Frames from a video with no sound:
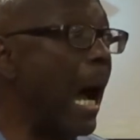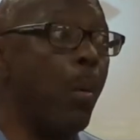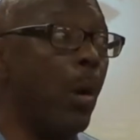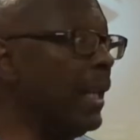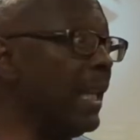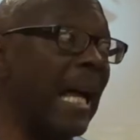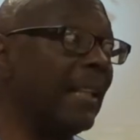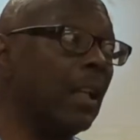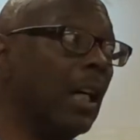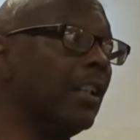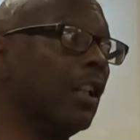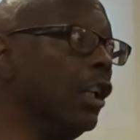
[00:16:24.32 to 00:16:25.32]
I wasn't like
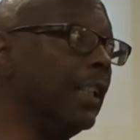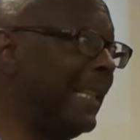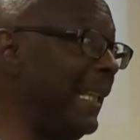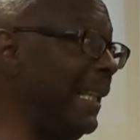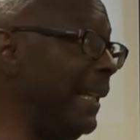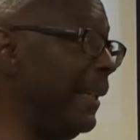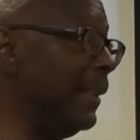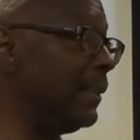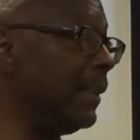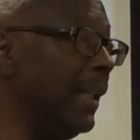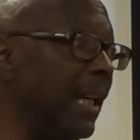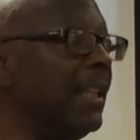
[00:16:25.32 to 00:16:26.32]
the other little
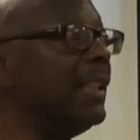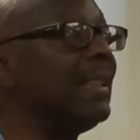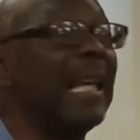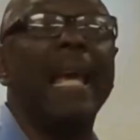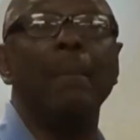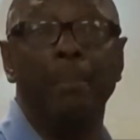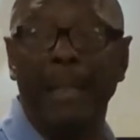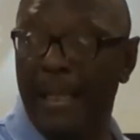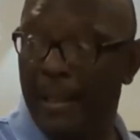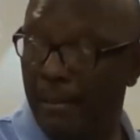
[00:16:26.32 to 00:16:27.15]
kids in the sand pit.